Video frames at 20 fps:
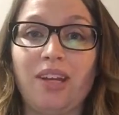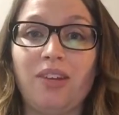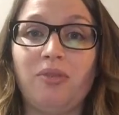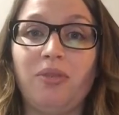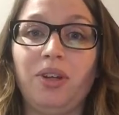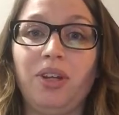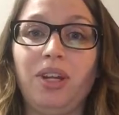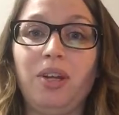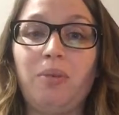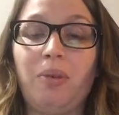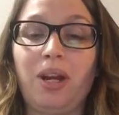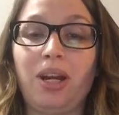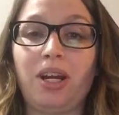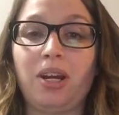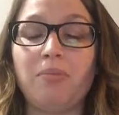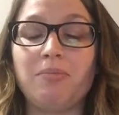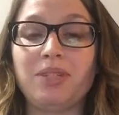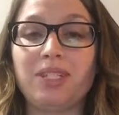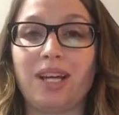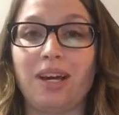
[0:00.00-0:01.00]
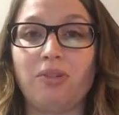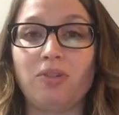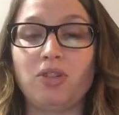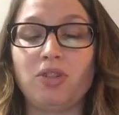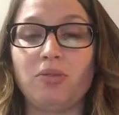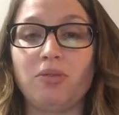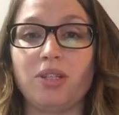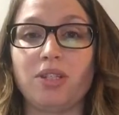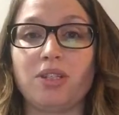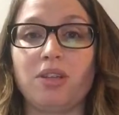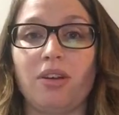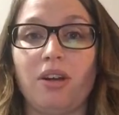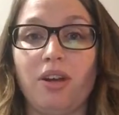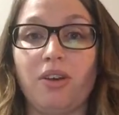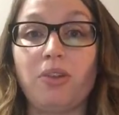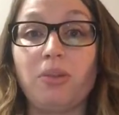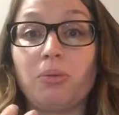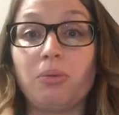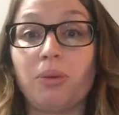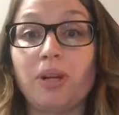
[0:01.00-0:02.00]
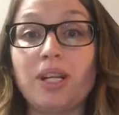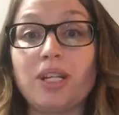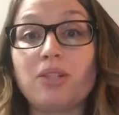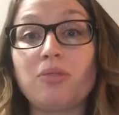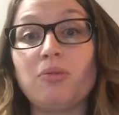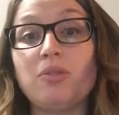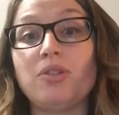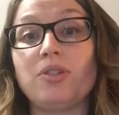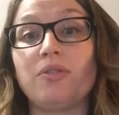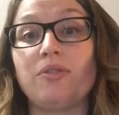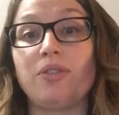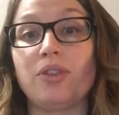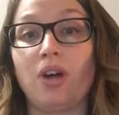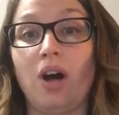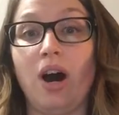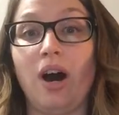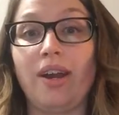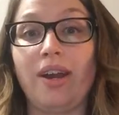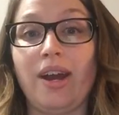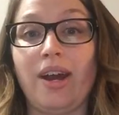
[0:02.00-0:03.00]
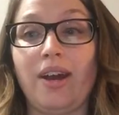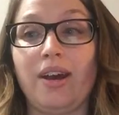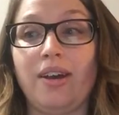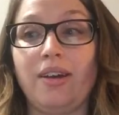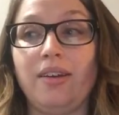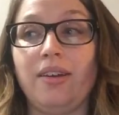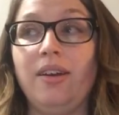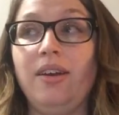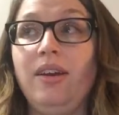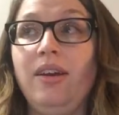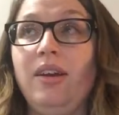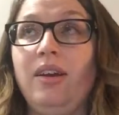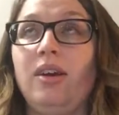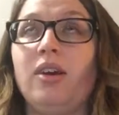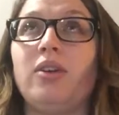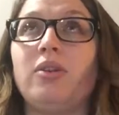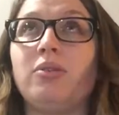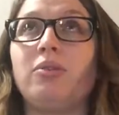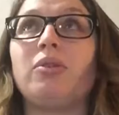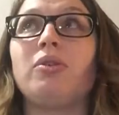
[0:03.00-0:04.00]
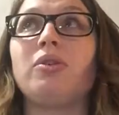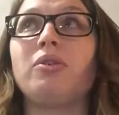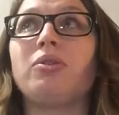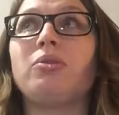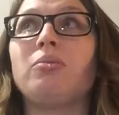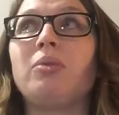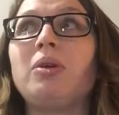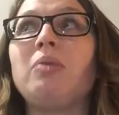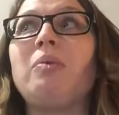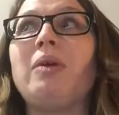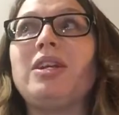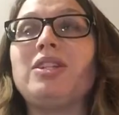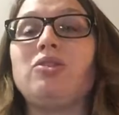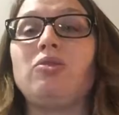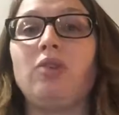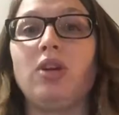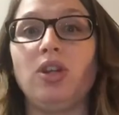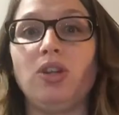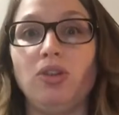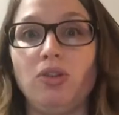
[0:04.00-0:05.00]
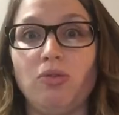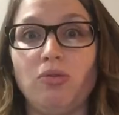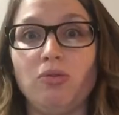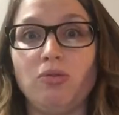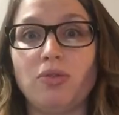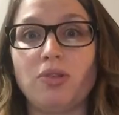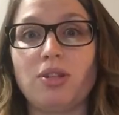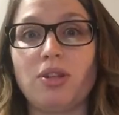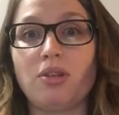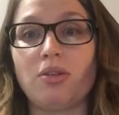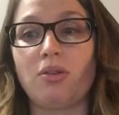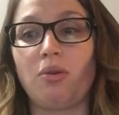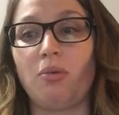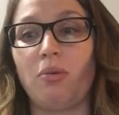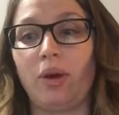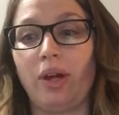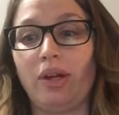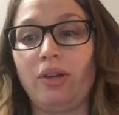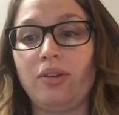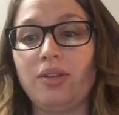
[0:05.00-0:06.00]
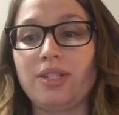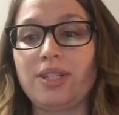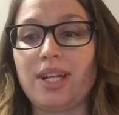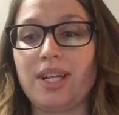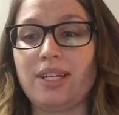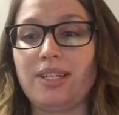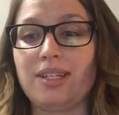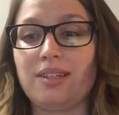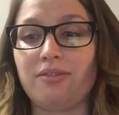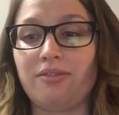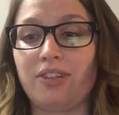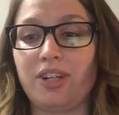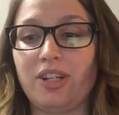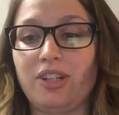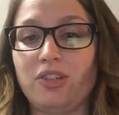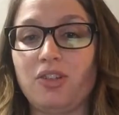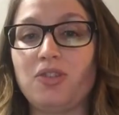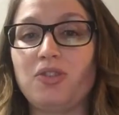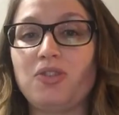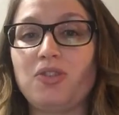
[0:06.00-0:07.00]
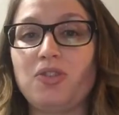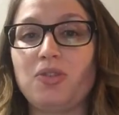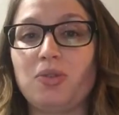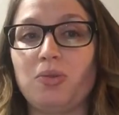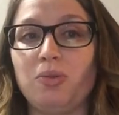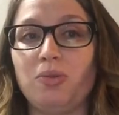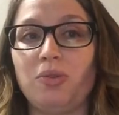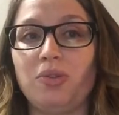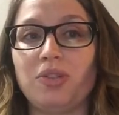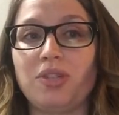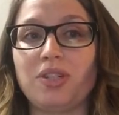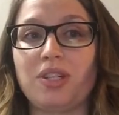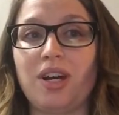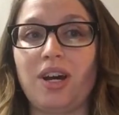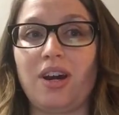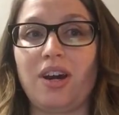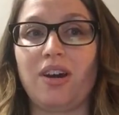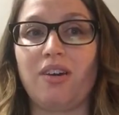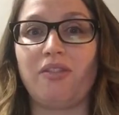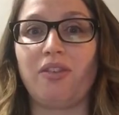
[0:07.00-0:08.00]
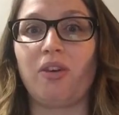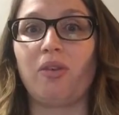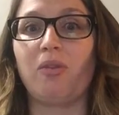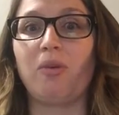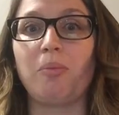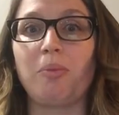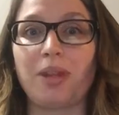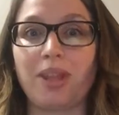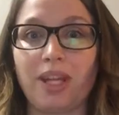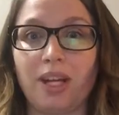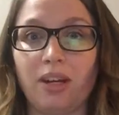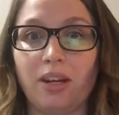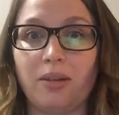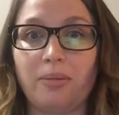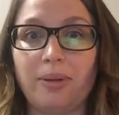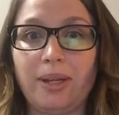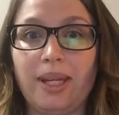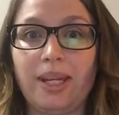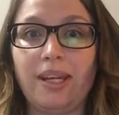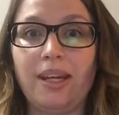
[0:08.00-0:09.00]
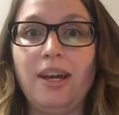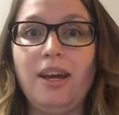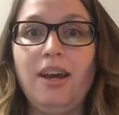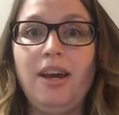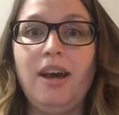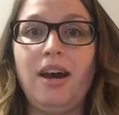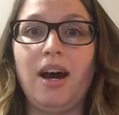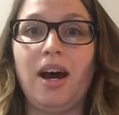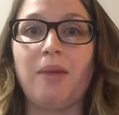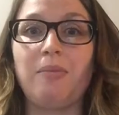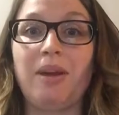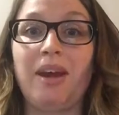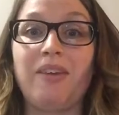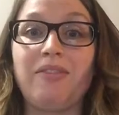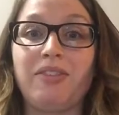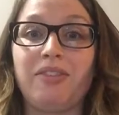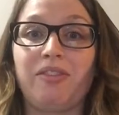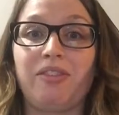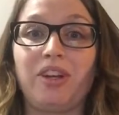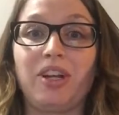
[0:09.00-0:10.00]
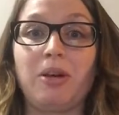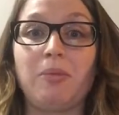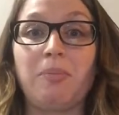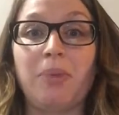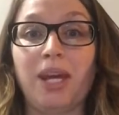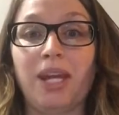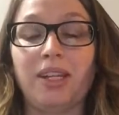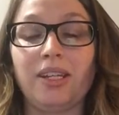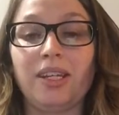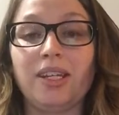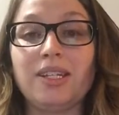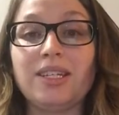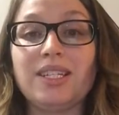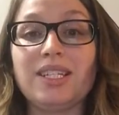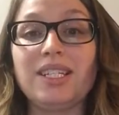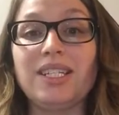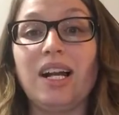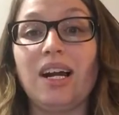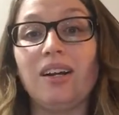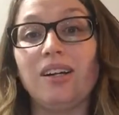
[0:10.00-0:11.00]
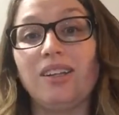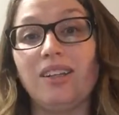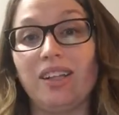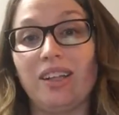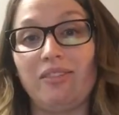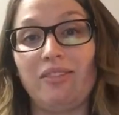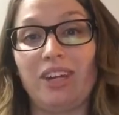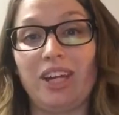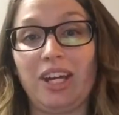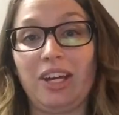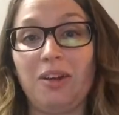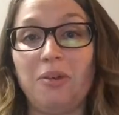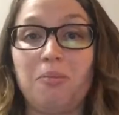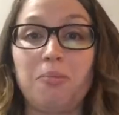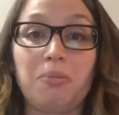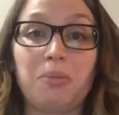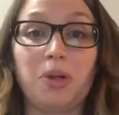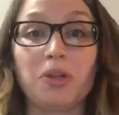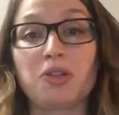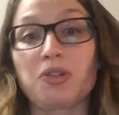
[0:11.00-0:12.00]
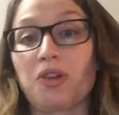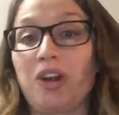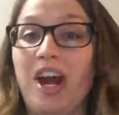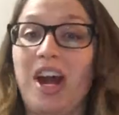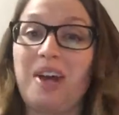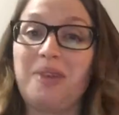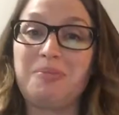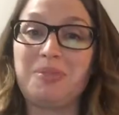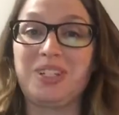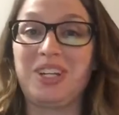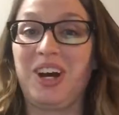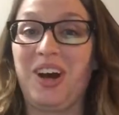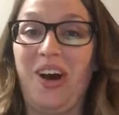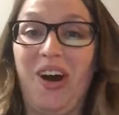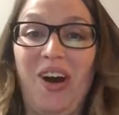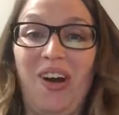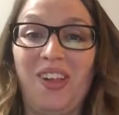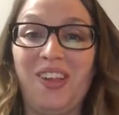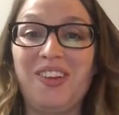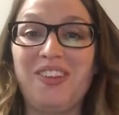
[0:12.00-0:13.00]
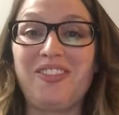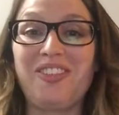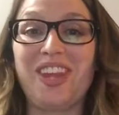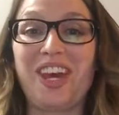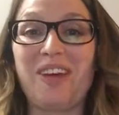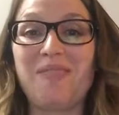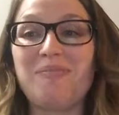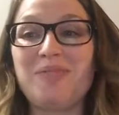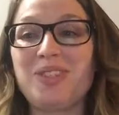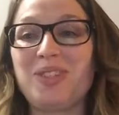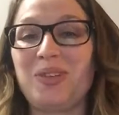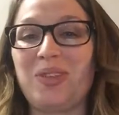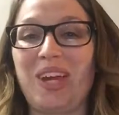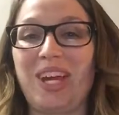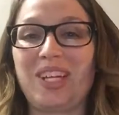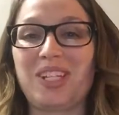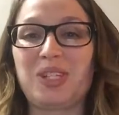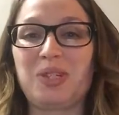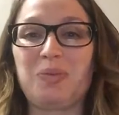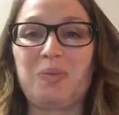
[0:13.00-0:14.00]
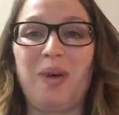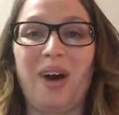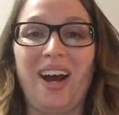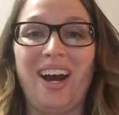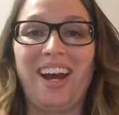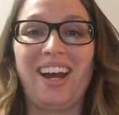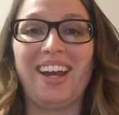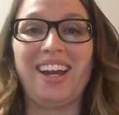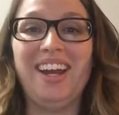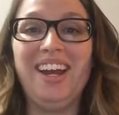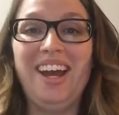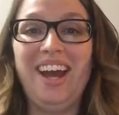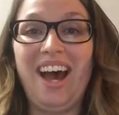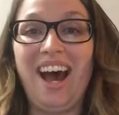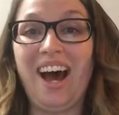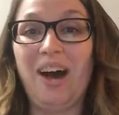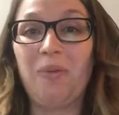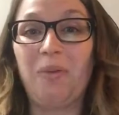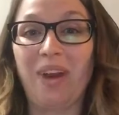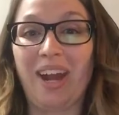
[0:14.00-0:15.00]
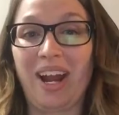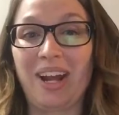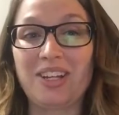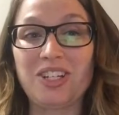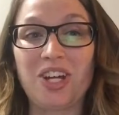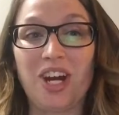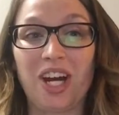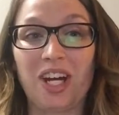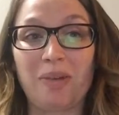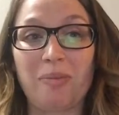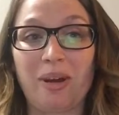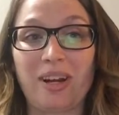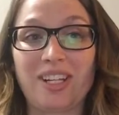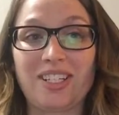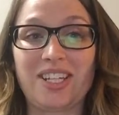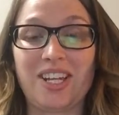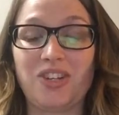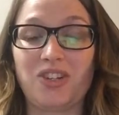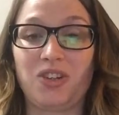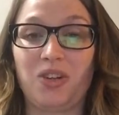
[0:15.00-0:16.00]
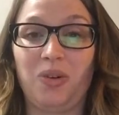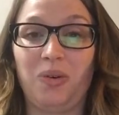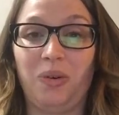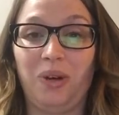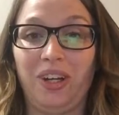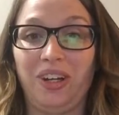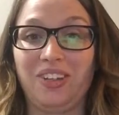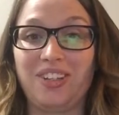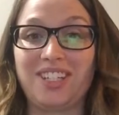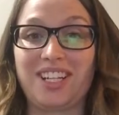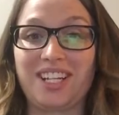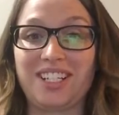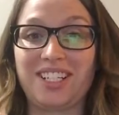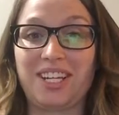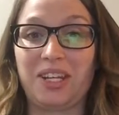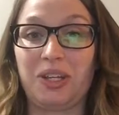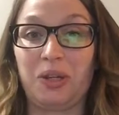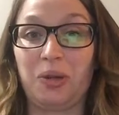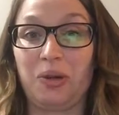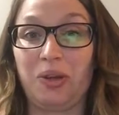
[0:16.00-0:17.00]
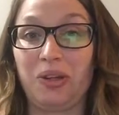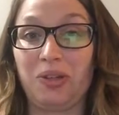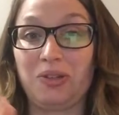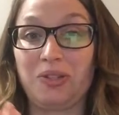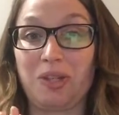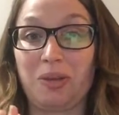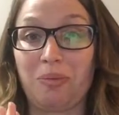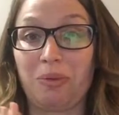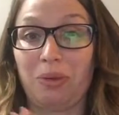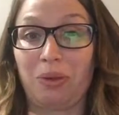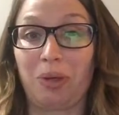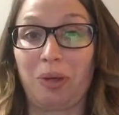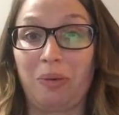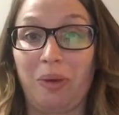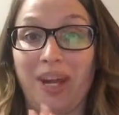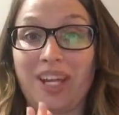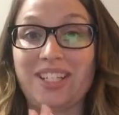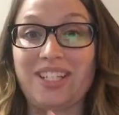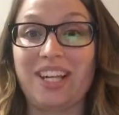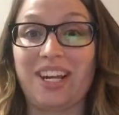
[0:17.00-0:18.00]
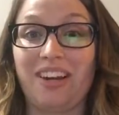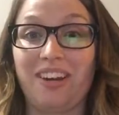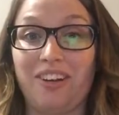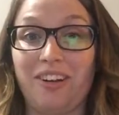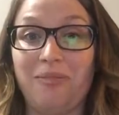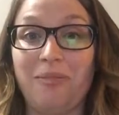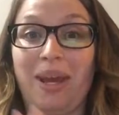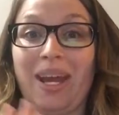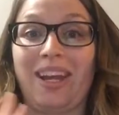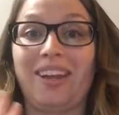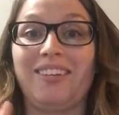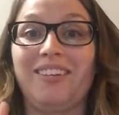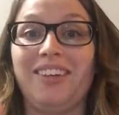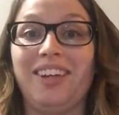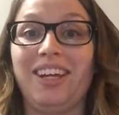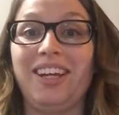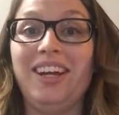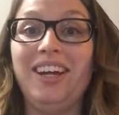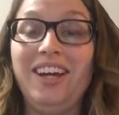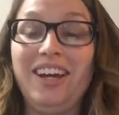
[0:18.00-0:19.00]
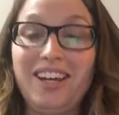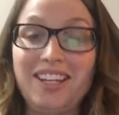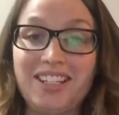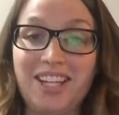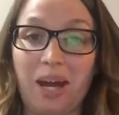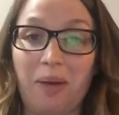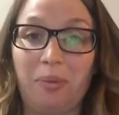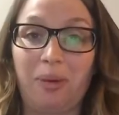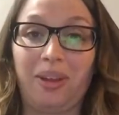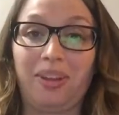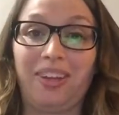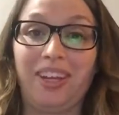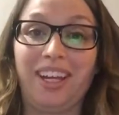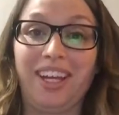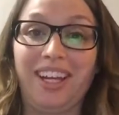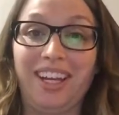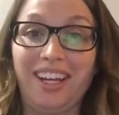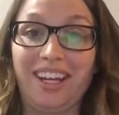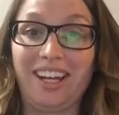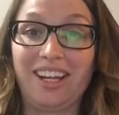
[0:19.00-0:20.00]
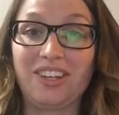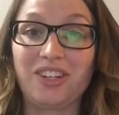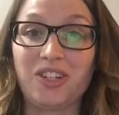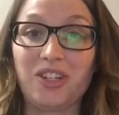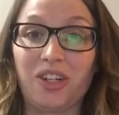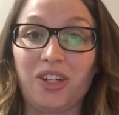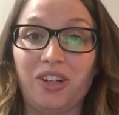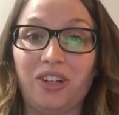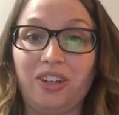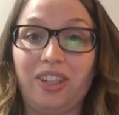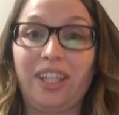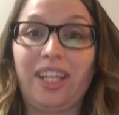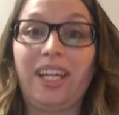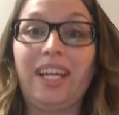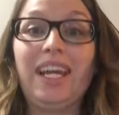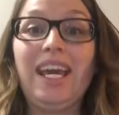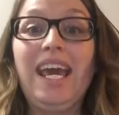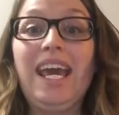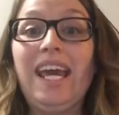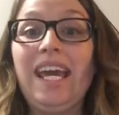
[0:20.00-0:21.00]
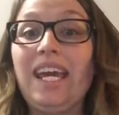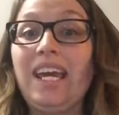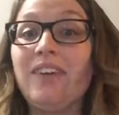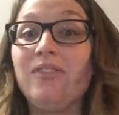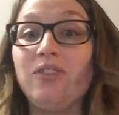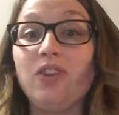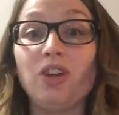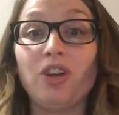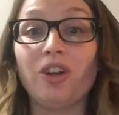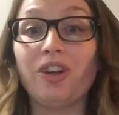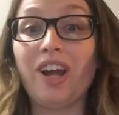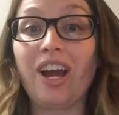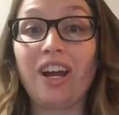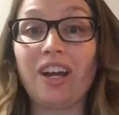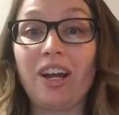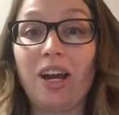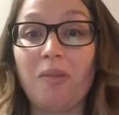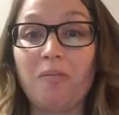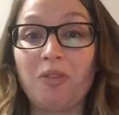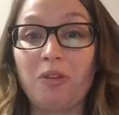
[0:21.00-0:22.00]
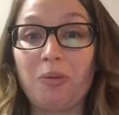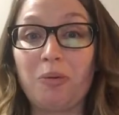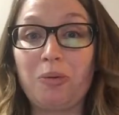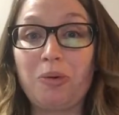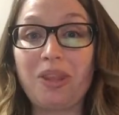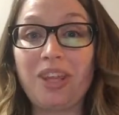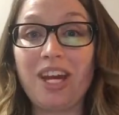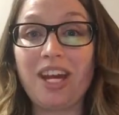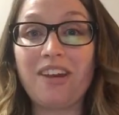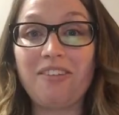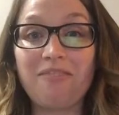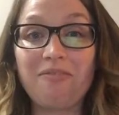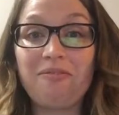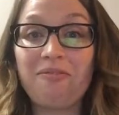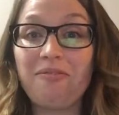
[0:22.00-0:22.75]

And really what it comes down to is there are three schools of thought on, or there are three ways you can use the oils, and different schools of aromatherapy have different opinions. Young Living prescribes to all of them, so that's why when I talk about essential oils, I say you can use them three ways: aromatically, topically, and internally. If you're not comfortable with that,